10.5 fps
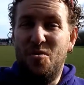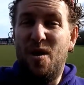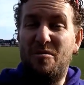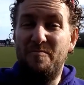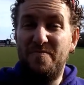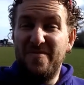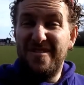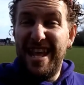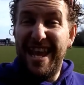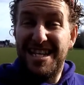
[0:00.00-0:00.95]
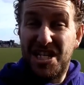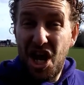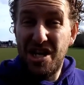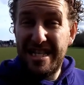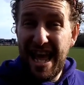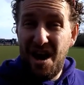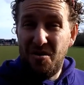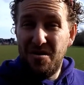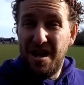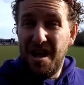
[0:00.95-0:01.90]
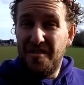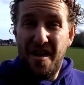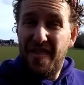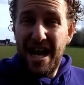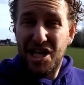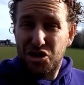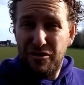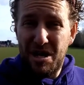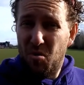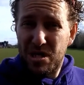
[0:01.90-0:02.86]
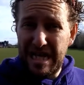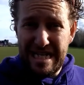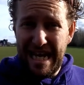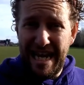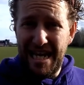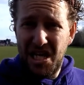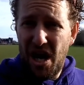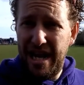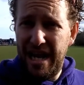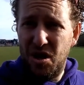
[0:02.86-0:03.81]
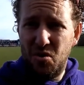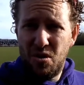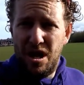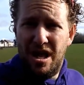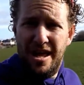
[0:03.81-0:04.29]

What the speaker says: Well, it turns out that that tree wasn't teeny tiny at all.